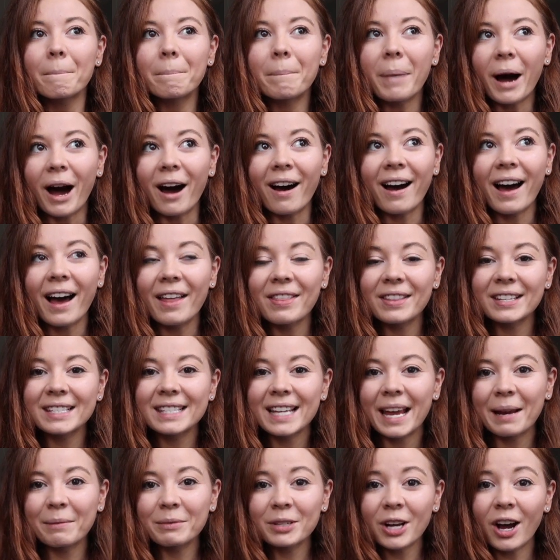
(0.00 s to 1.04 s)
But at the
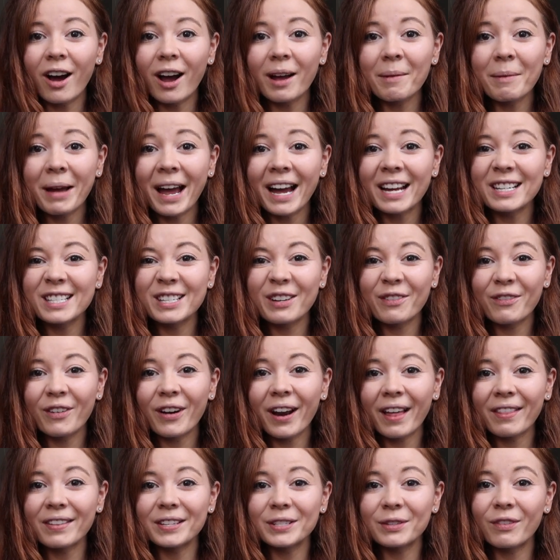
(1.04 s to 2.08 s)
same time, I actually feel
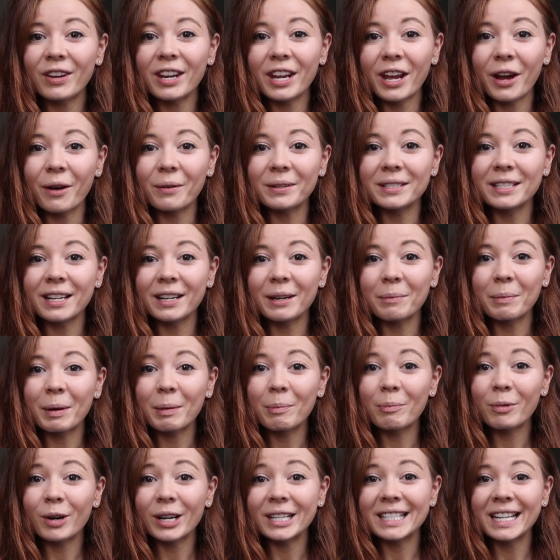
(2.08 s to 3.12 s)
like this video is going to be
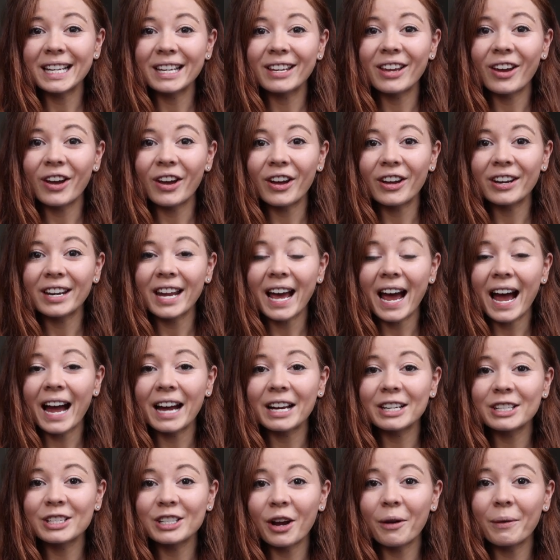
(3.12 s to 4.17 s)
pretty good
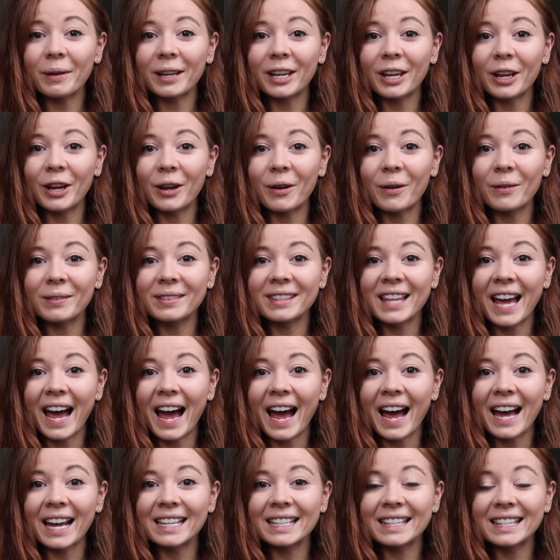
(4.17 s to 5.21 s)
at showing you
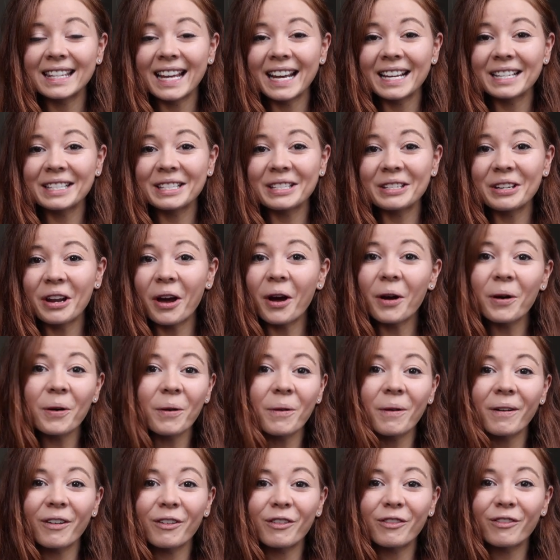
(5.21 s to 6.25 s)
that there's
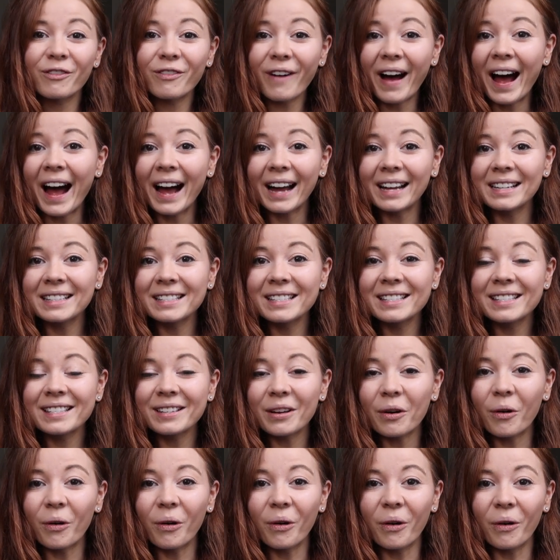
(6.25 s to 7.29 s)
no fads
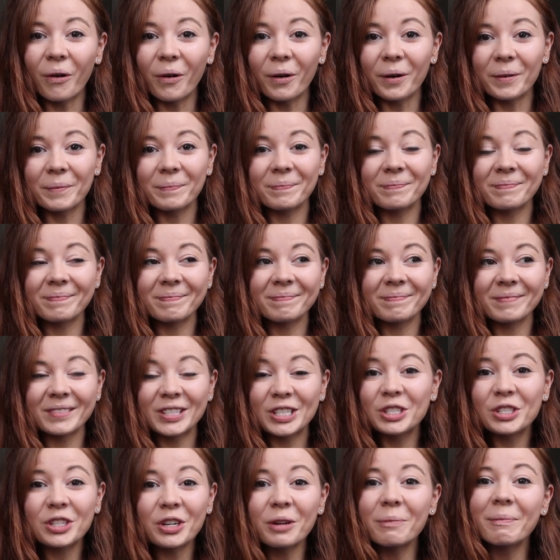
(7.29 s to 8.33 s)
or
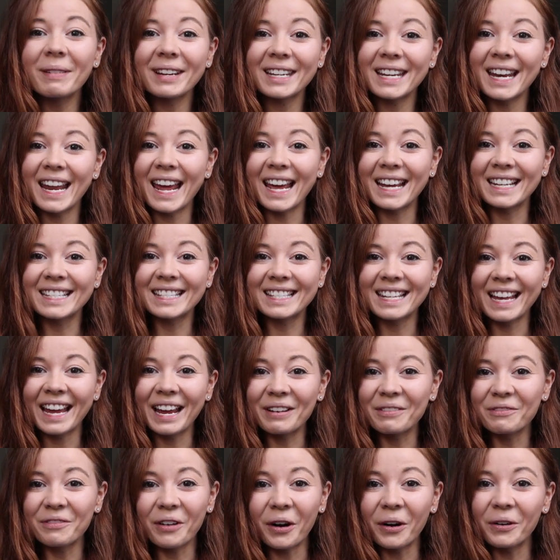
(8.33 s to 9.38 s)
stupidness
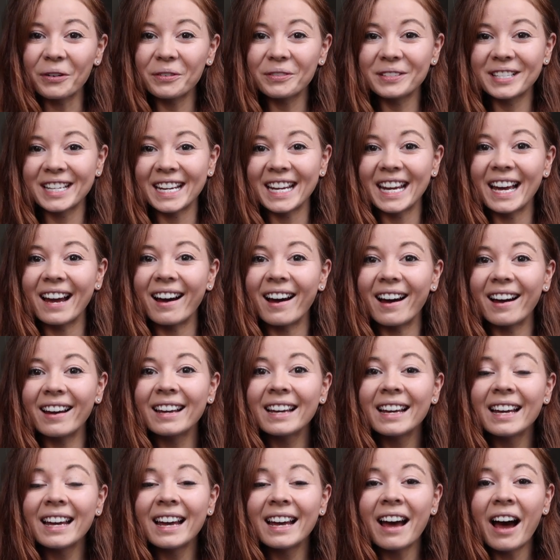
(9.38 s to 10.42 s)
involved here.
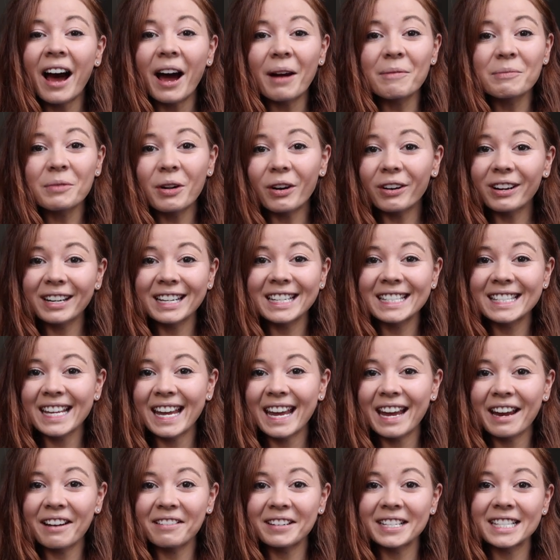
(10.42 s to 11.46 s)
I'm not going to
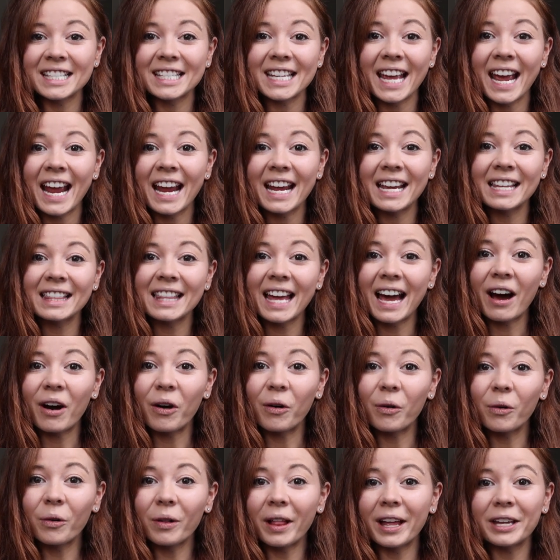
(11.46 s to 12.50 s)
sit here and say that
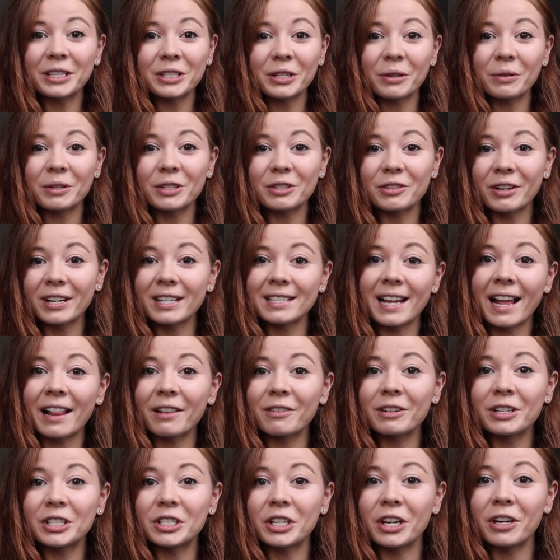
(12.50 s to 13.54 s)
all I do is drink
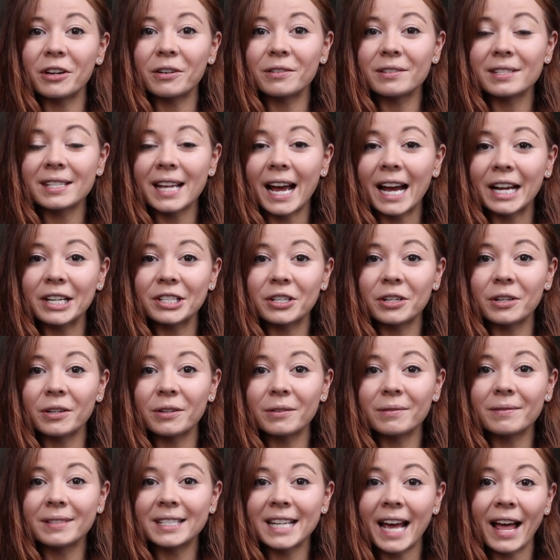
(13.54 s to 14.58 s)
celery juice and
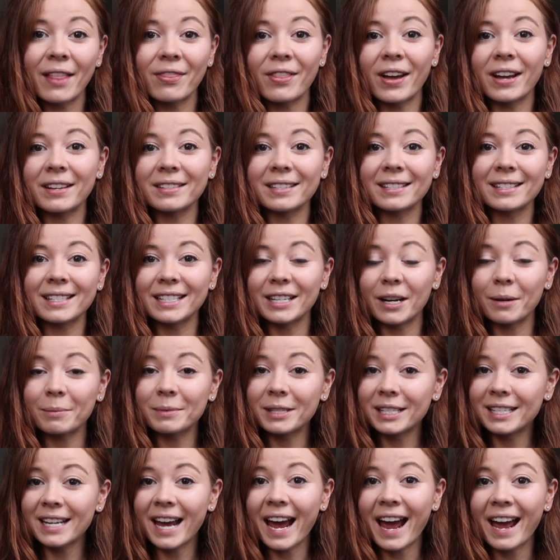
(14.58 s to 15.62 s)
do 10,000
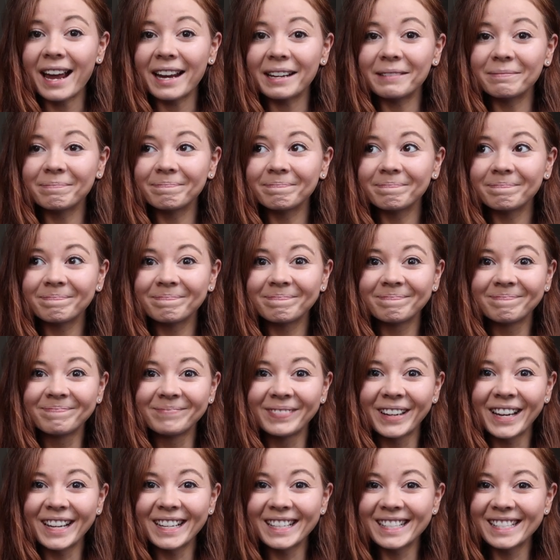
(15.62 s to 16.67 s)
sit-ups a day.
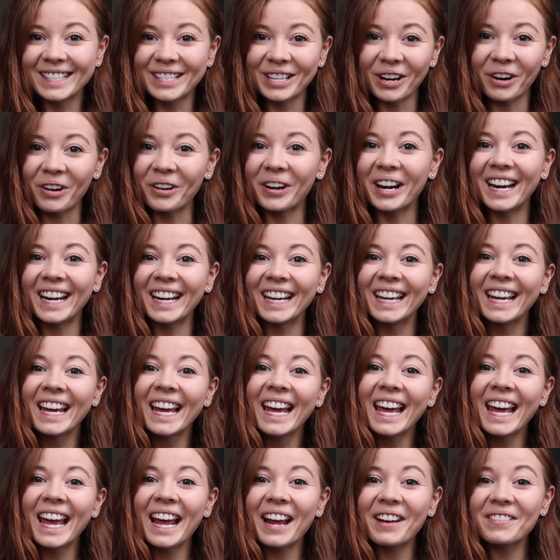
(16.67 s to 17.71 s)
Sorry
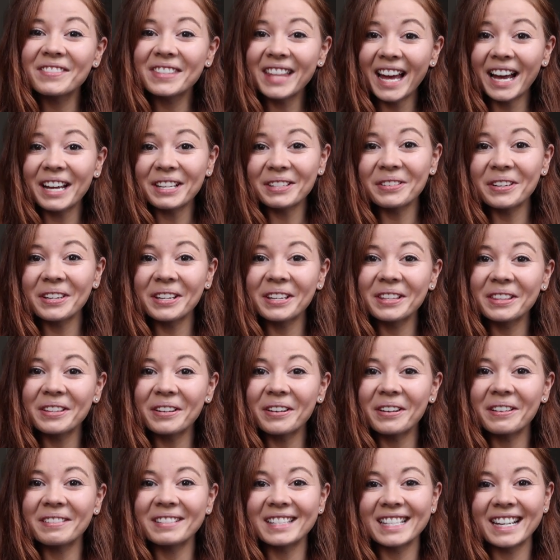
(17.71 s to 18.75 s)
if that's what you
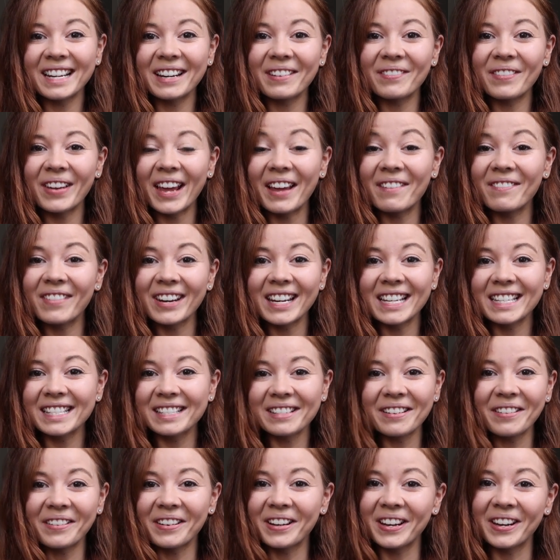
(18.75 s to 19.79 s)
thought it was going to be, but it's
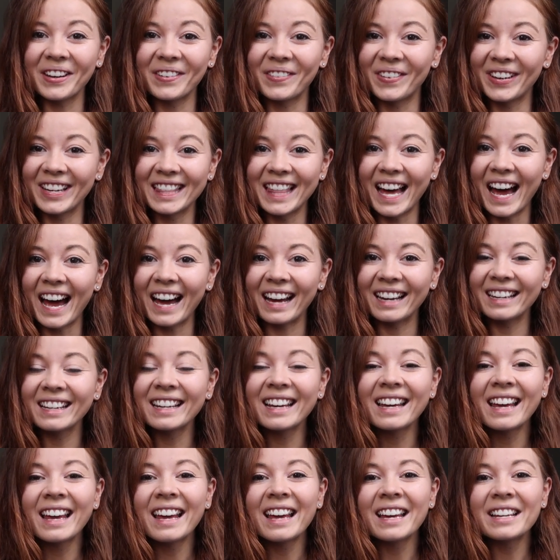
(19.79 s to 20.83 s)
not going to be that.
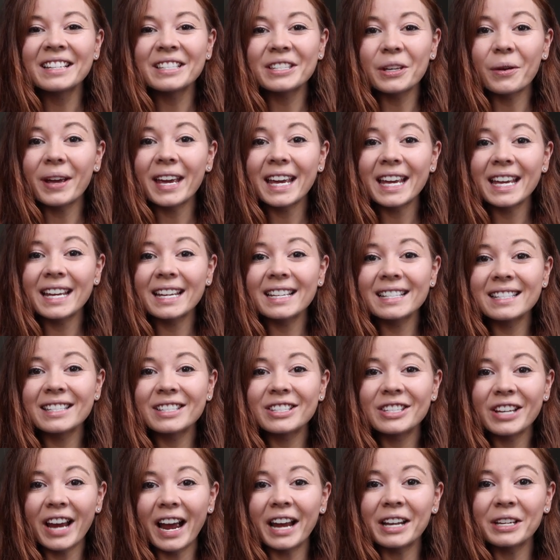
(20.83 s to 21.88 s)
So it is
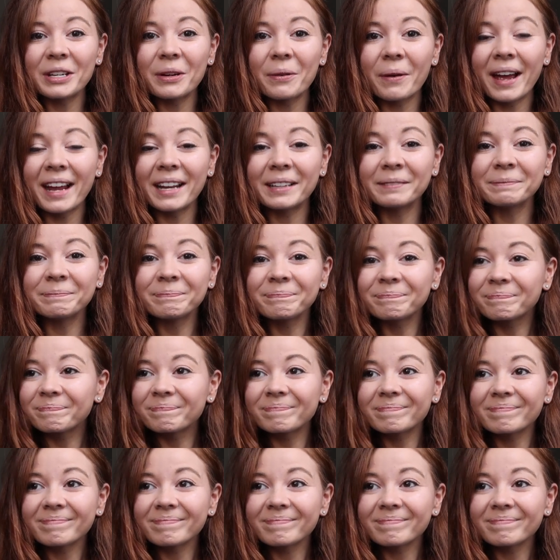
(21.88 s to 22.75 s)
genuine